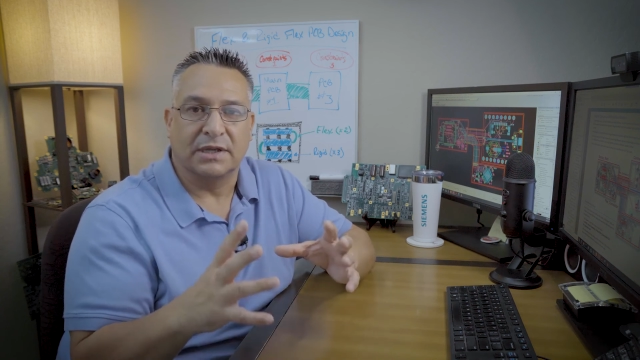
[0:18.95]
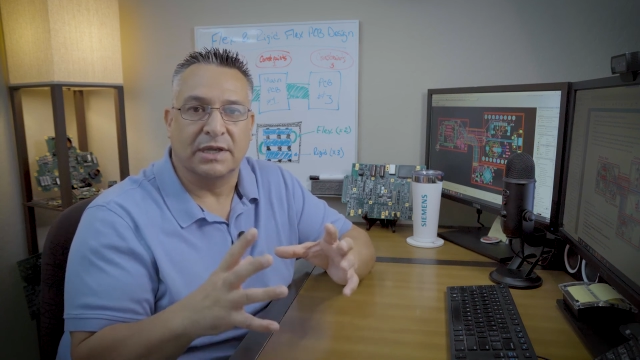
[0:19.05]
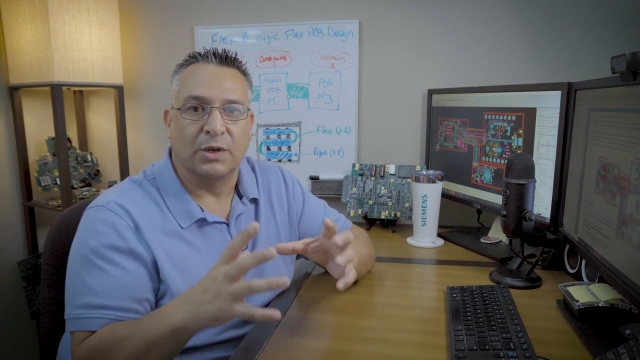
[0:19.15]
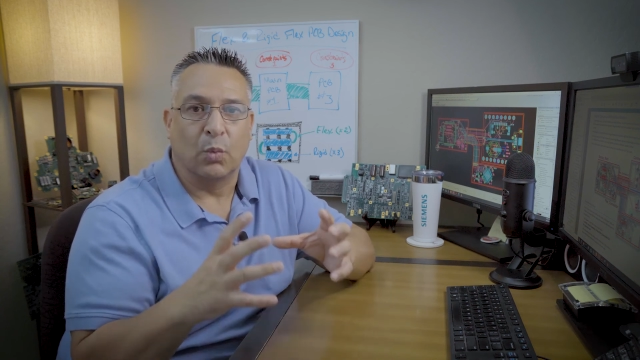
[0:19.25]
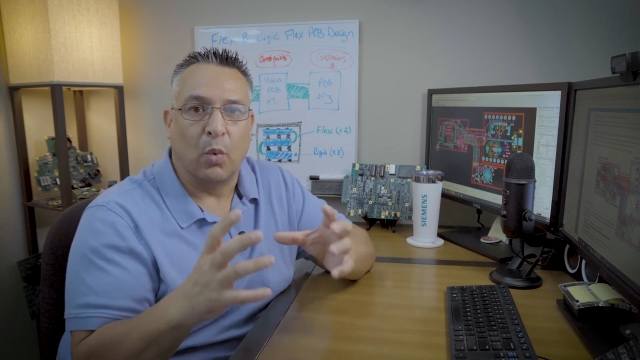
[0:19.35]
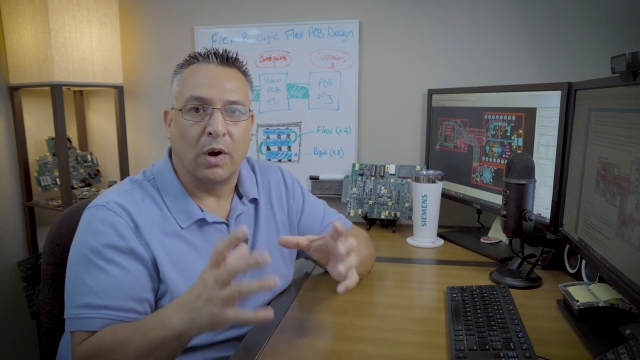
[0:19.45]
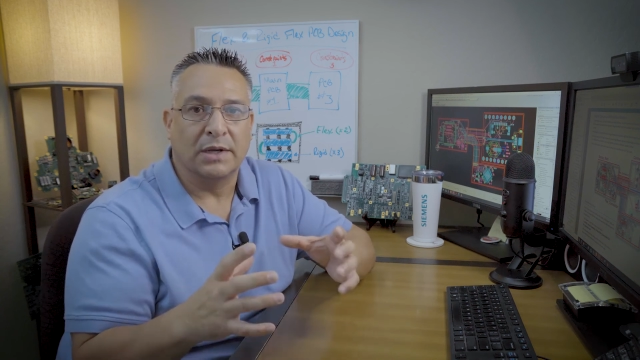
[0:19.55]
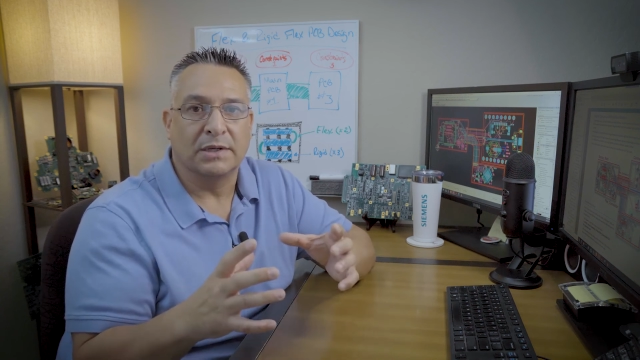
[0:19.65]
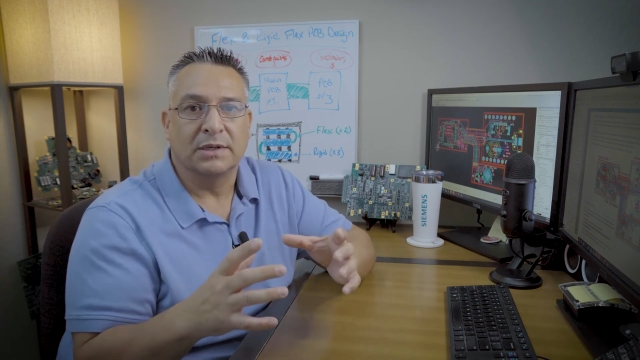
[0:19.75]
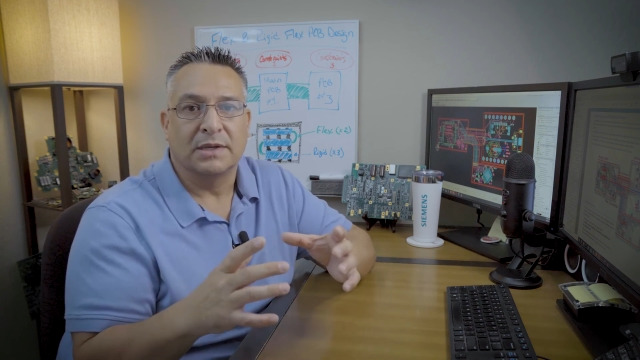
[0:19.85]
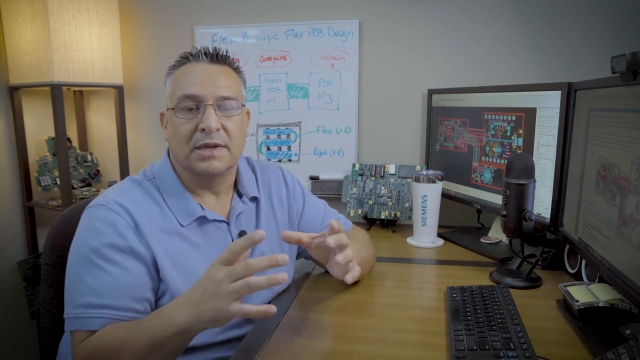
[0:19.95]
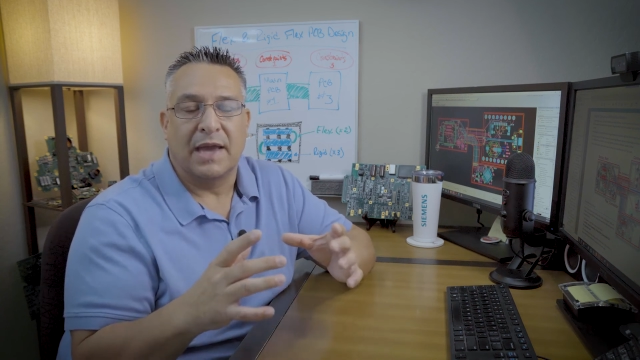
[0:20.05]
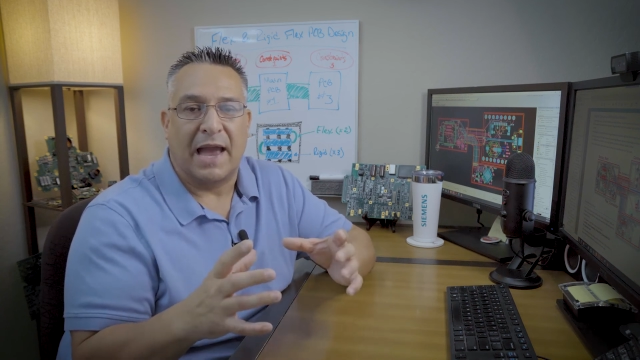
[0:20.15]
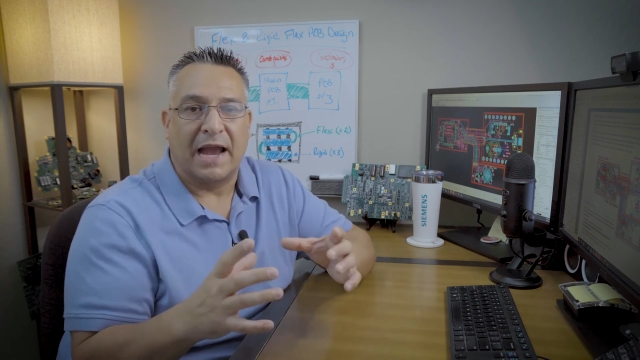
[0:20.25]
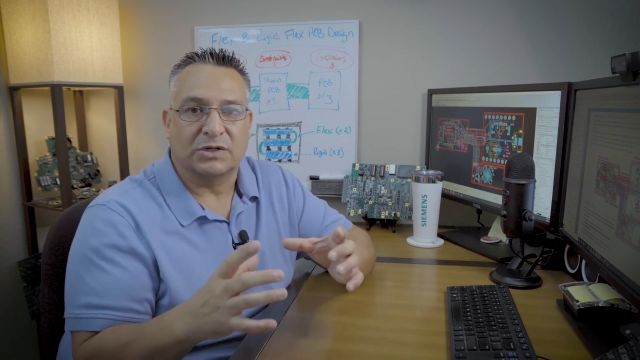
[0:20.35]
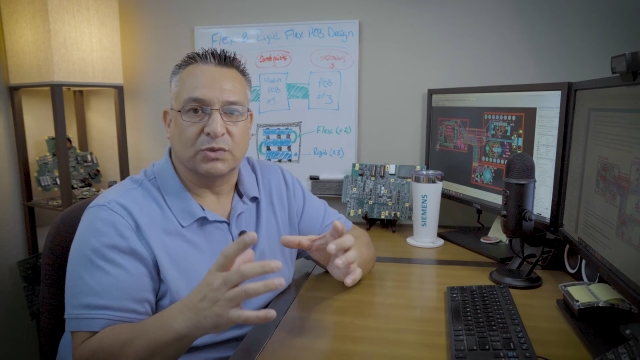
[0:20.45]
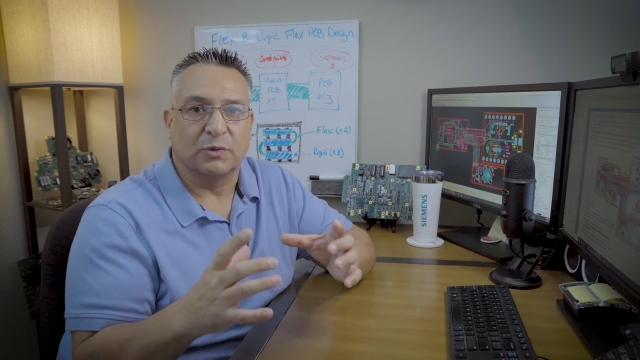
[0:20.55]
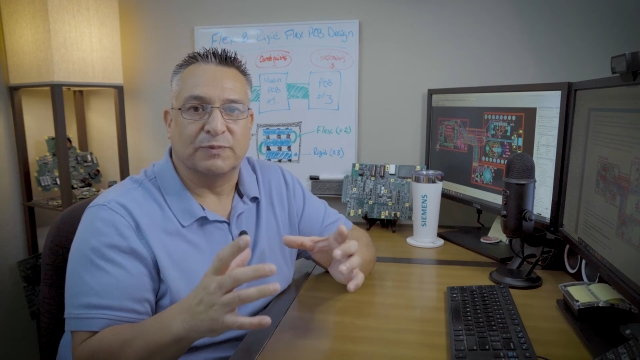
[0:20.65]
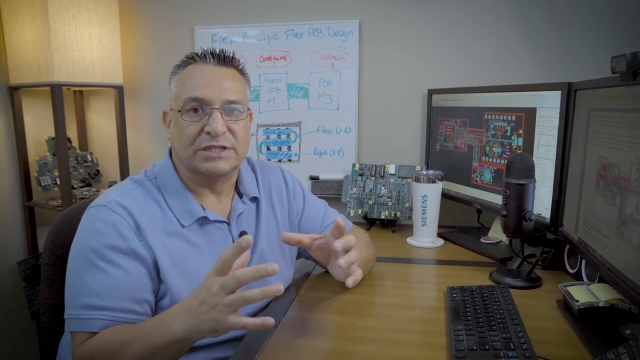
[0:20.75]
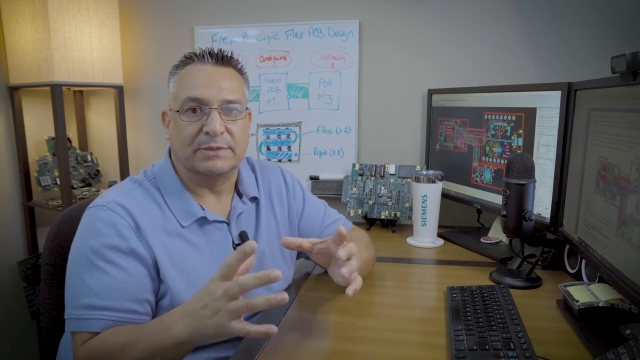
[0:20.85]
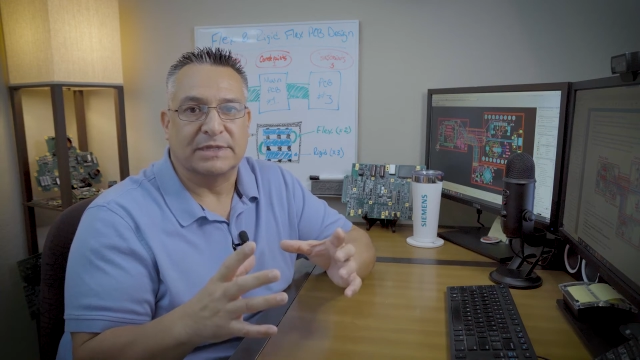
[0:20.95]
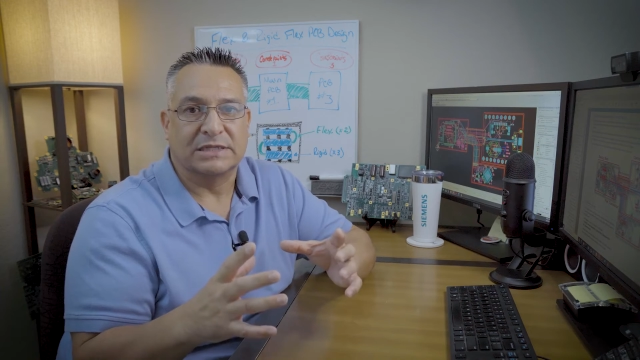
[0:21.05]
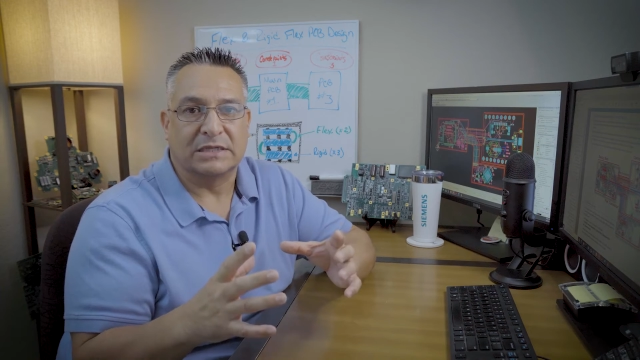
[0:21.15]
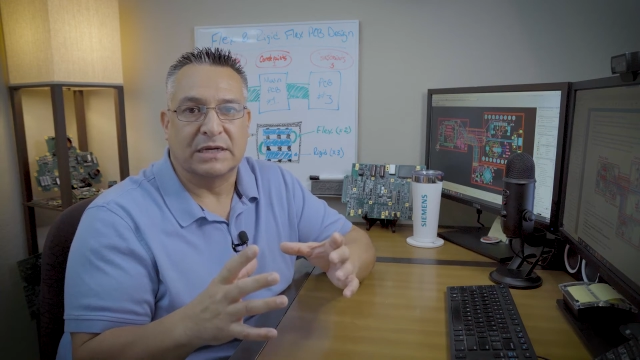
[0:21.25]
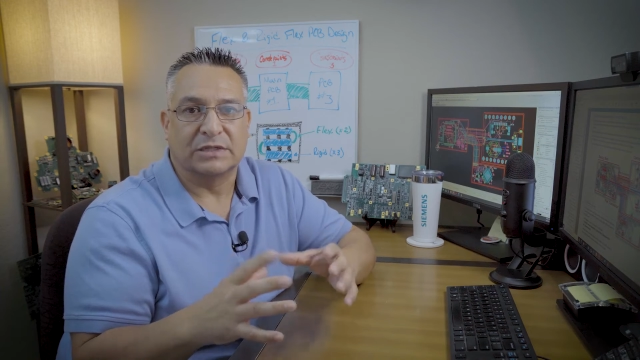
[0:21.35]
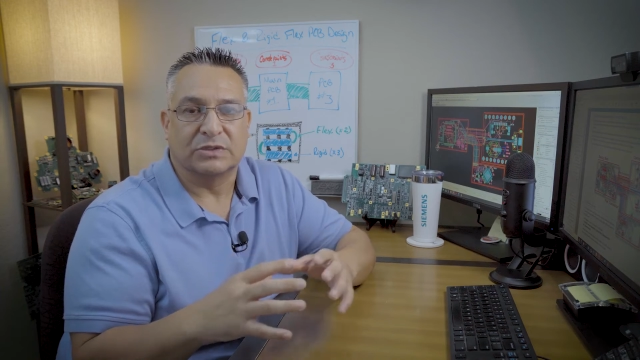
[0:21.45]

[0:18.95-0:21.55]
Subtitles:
in one actual PCB design.